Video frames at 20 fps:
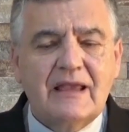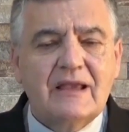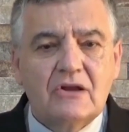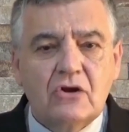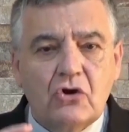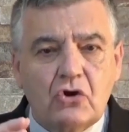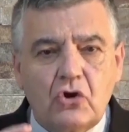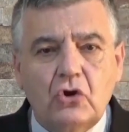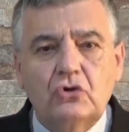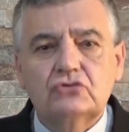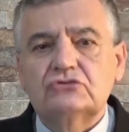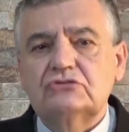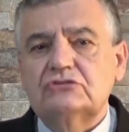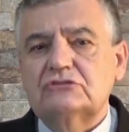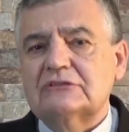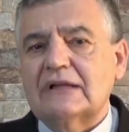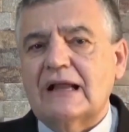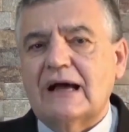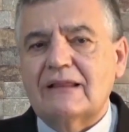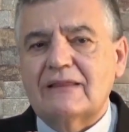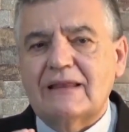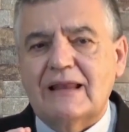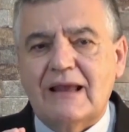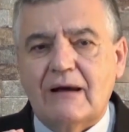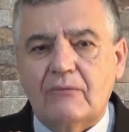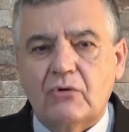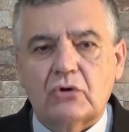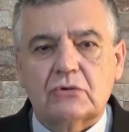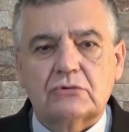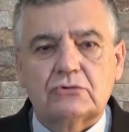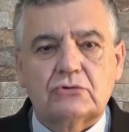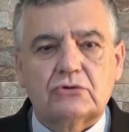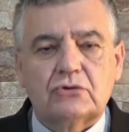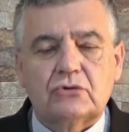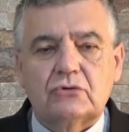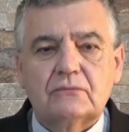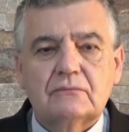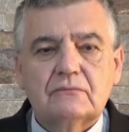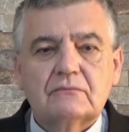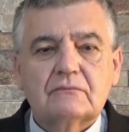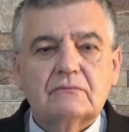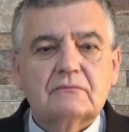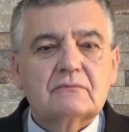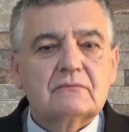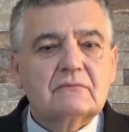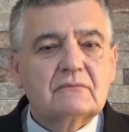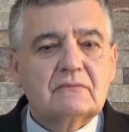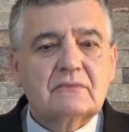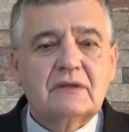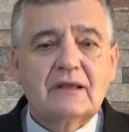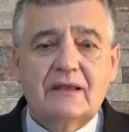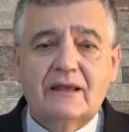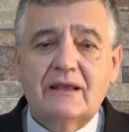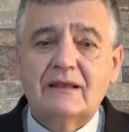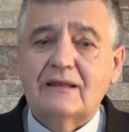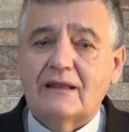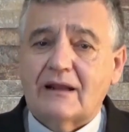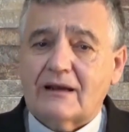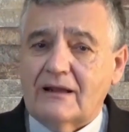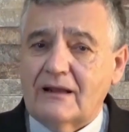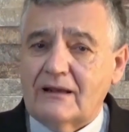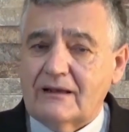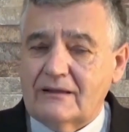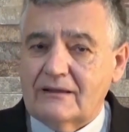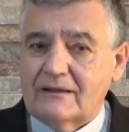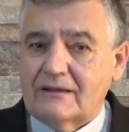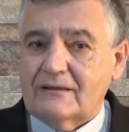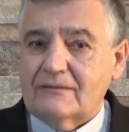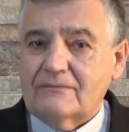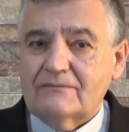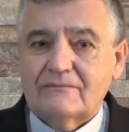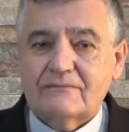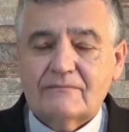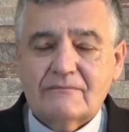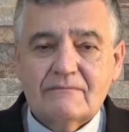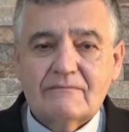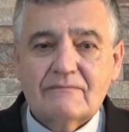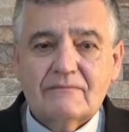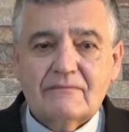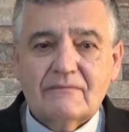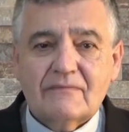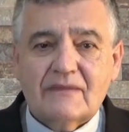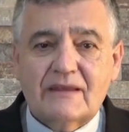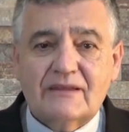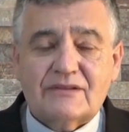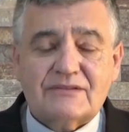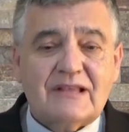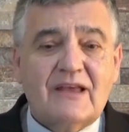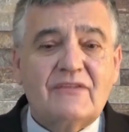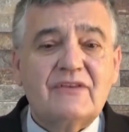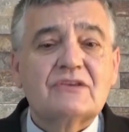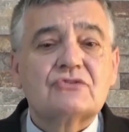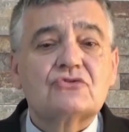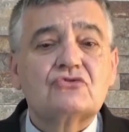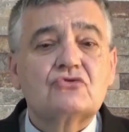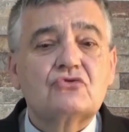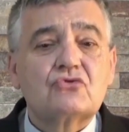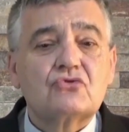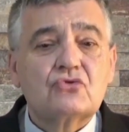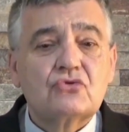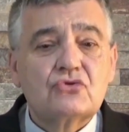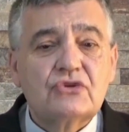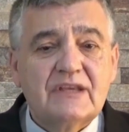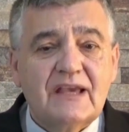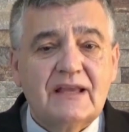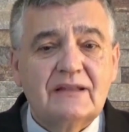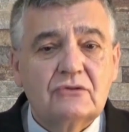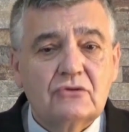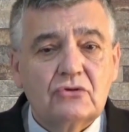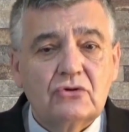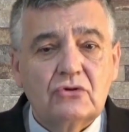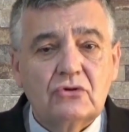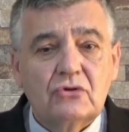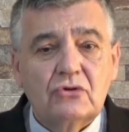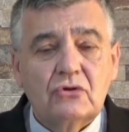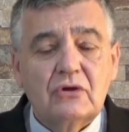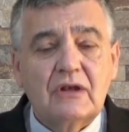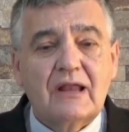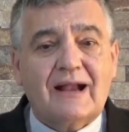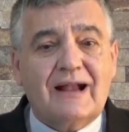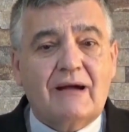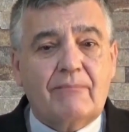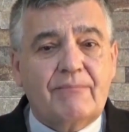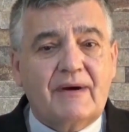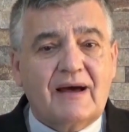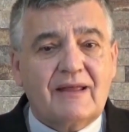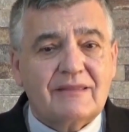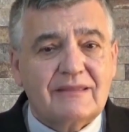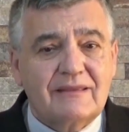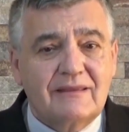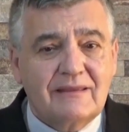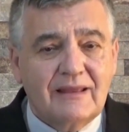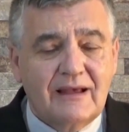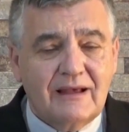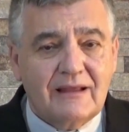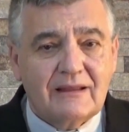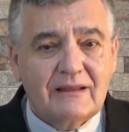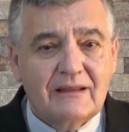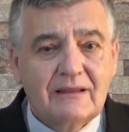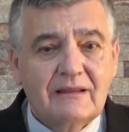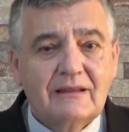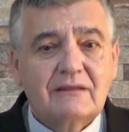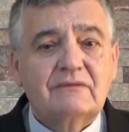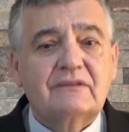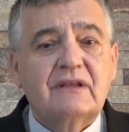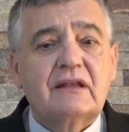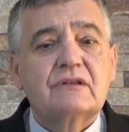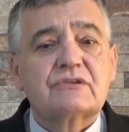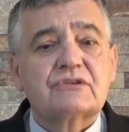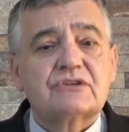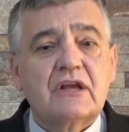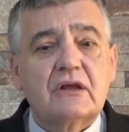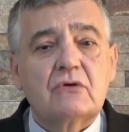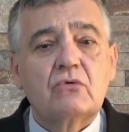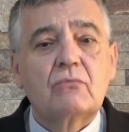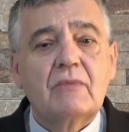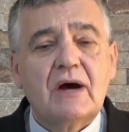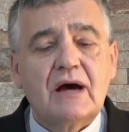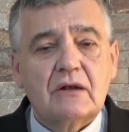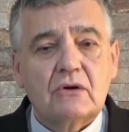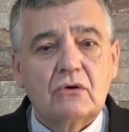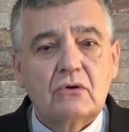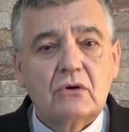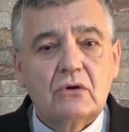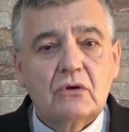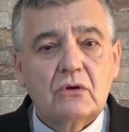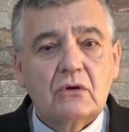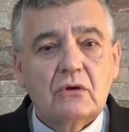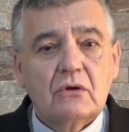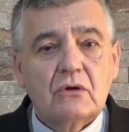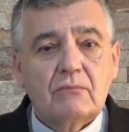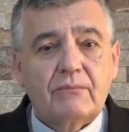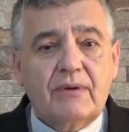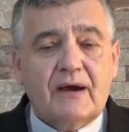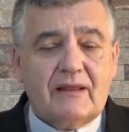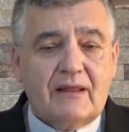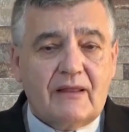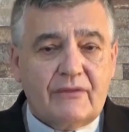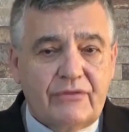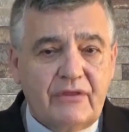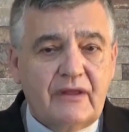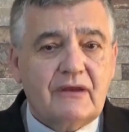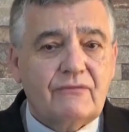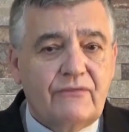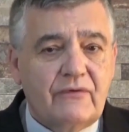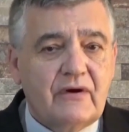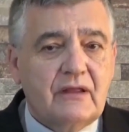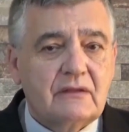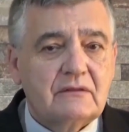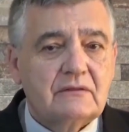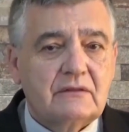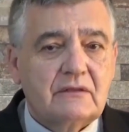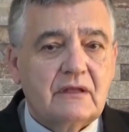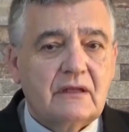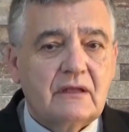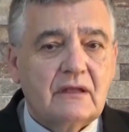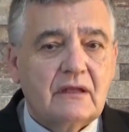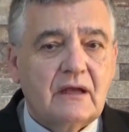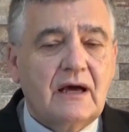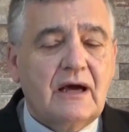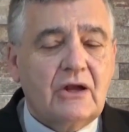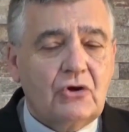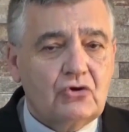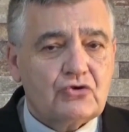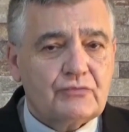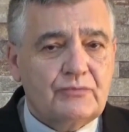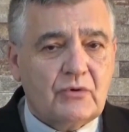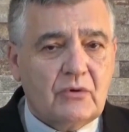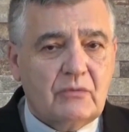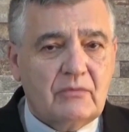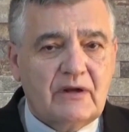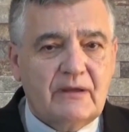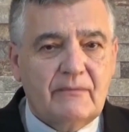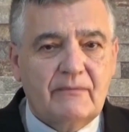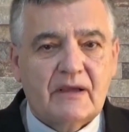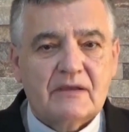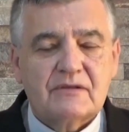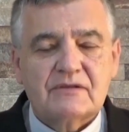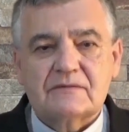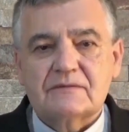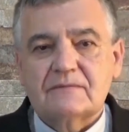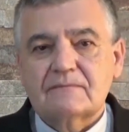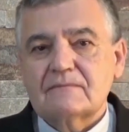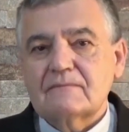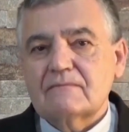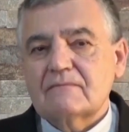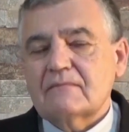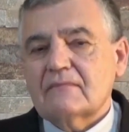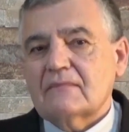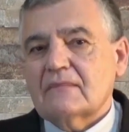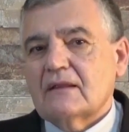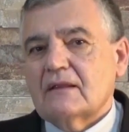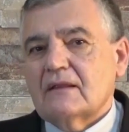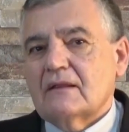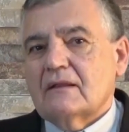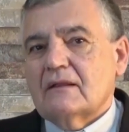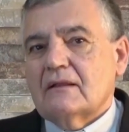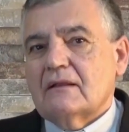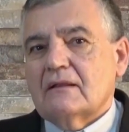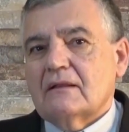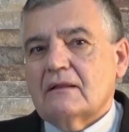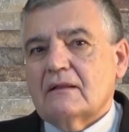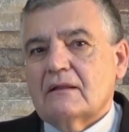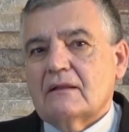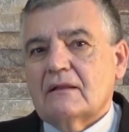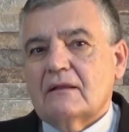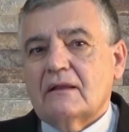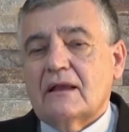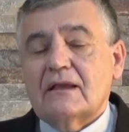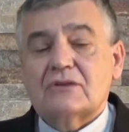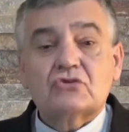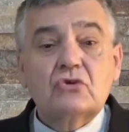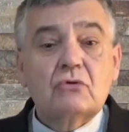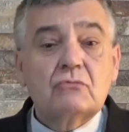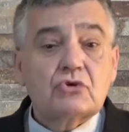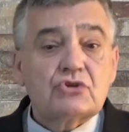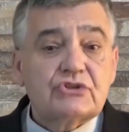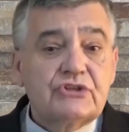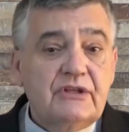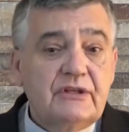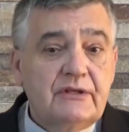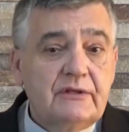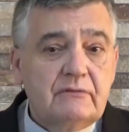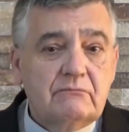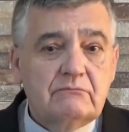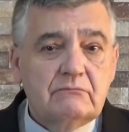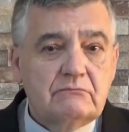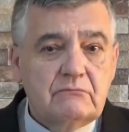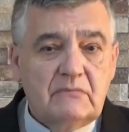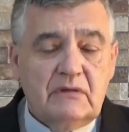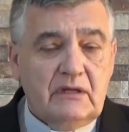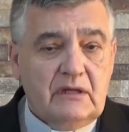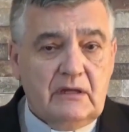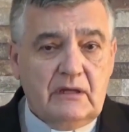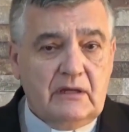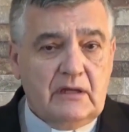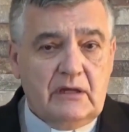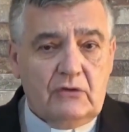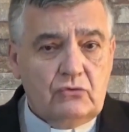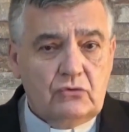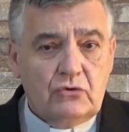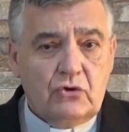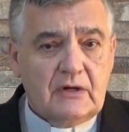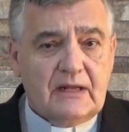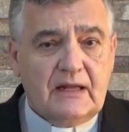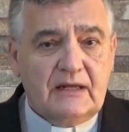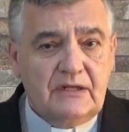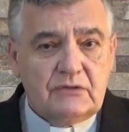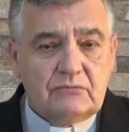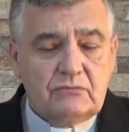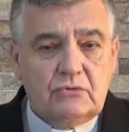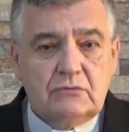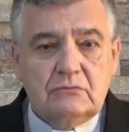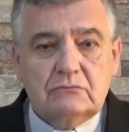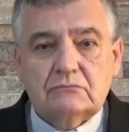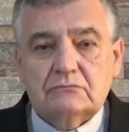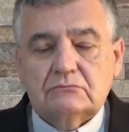is destroying the capacity of the human being to face problems. It is as if a person's organism and bacterium enters that it is deadly, bacterium that can kill him,